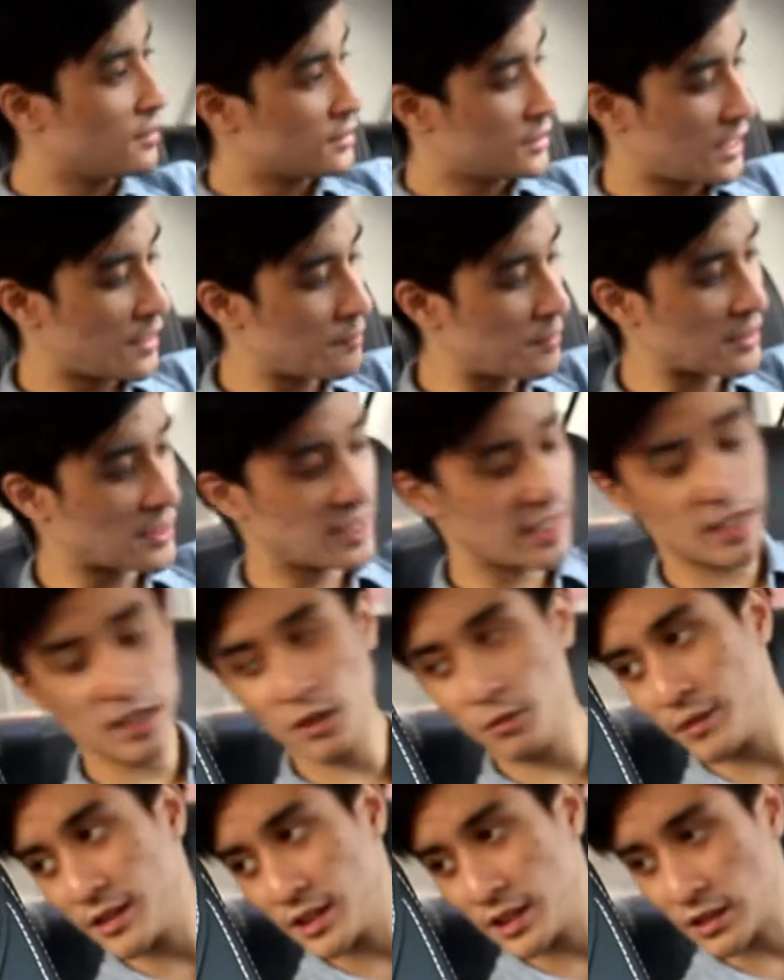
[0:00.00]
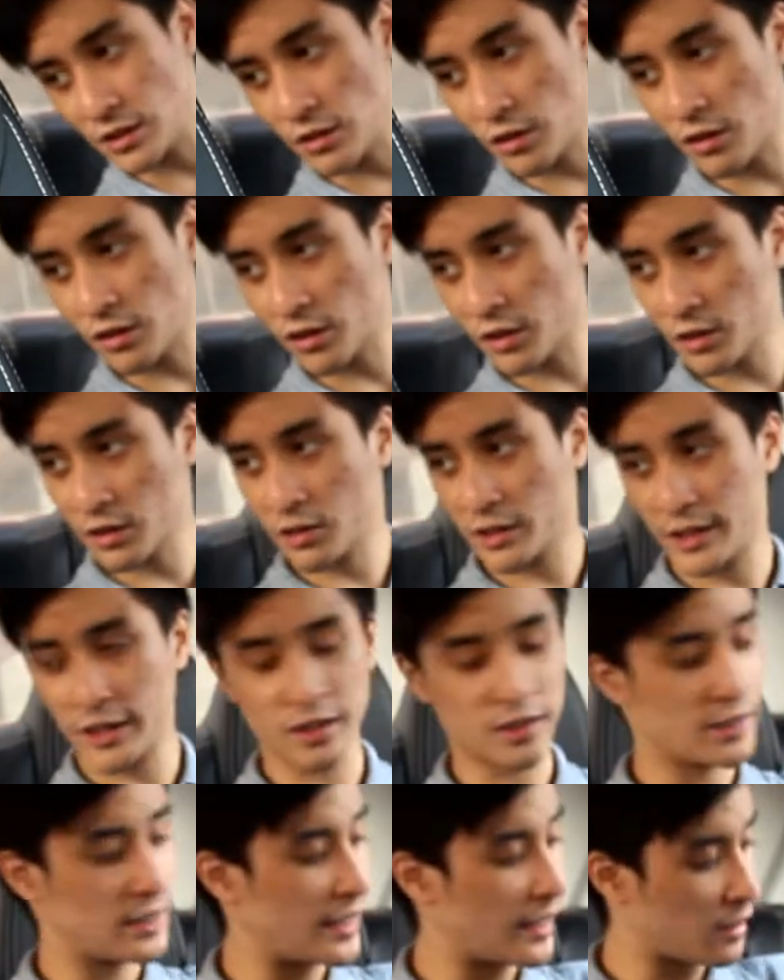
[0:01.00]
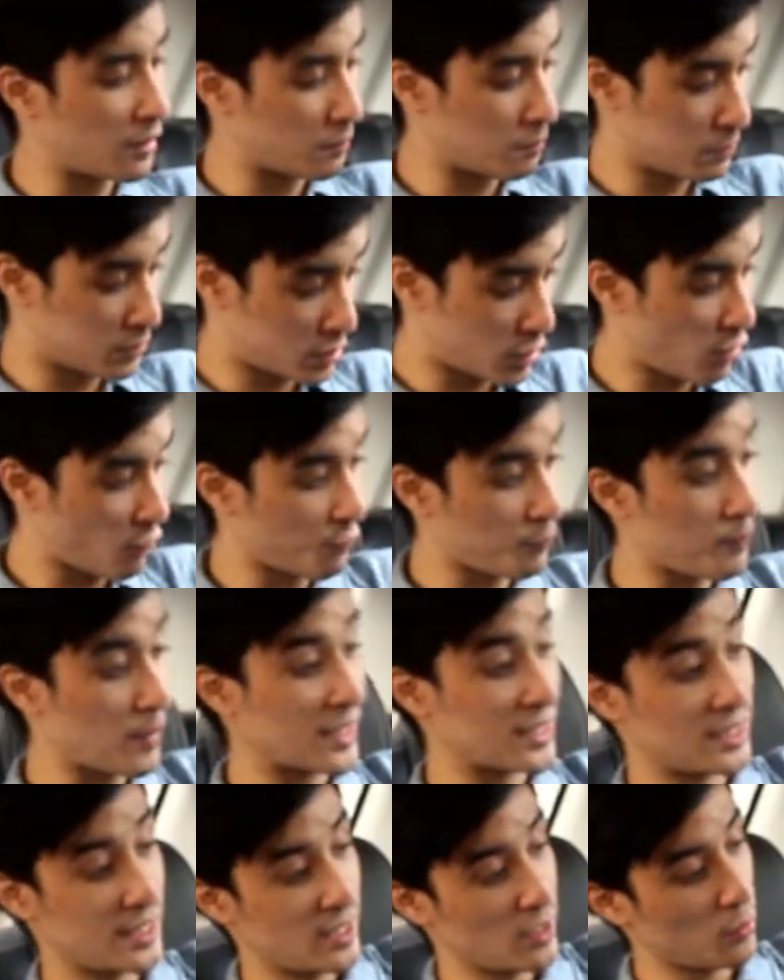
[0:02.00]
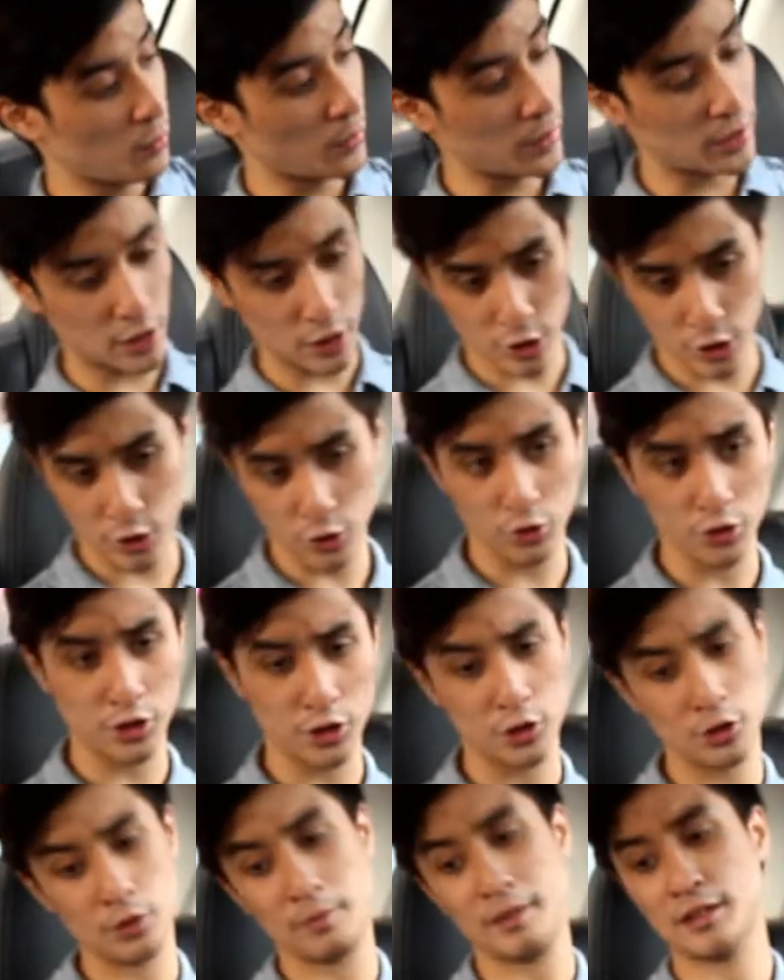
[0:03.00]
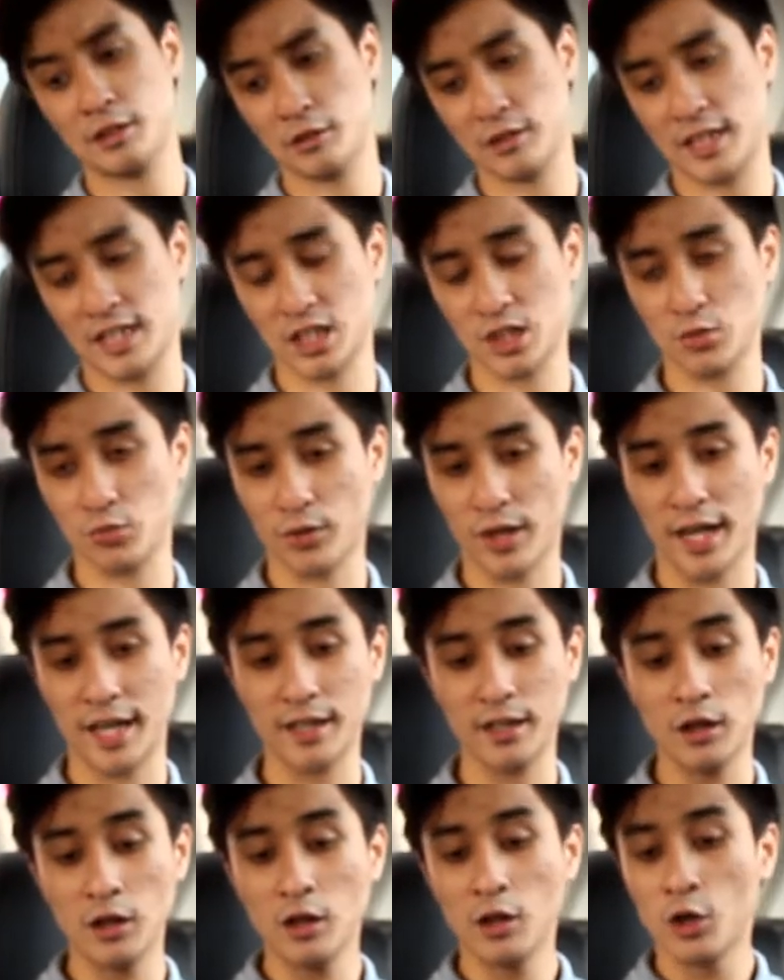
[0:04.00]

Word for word: Same material with the door here and there, soft pad here where your shoulder should be, so that's fine.